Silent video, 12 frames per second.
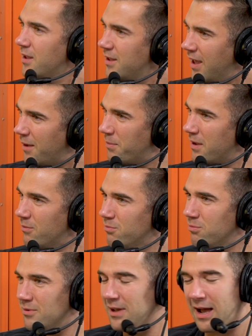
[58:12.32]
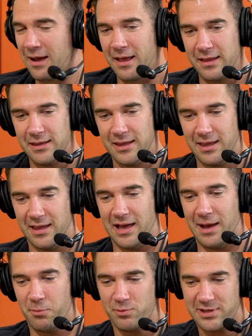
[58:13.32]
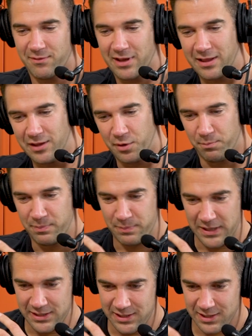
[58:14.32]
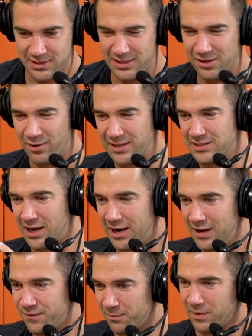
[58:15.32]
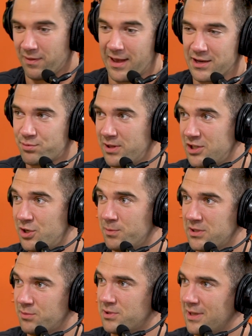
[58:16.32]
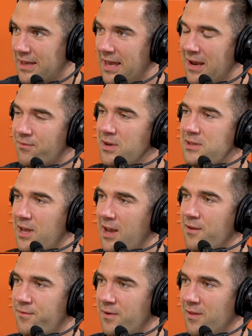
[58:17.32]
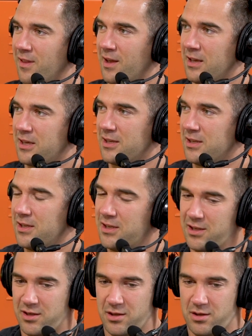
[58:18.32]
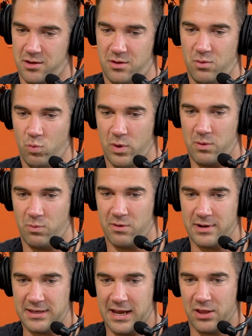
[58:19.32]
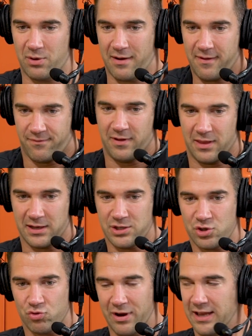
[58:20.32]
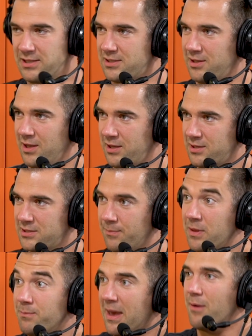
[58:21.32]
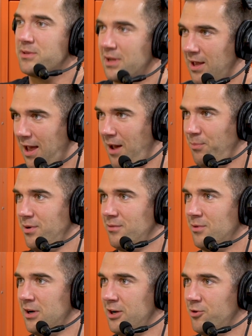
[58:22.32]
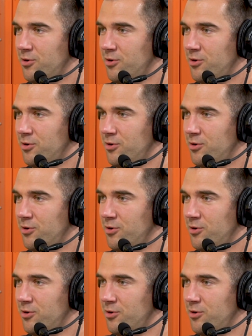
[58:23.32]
Yeah, I'm like, I, I'm almost having like a little P T S D or anxiety from the last relationship because it was like every day it felt like when we were together, I felt like stressed, like something bad was going to happen, right?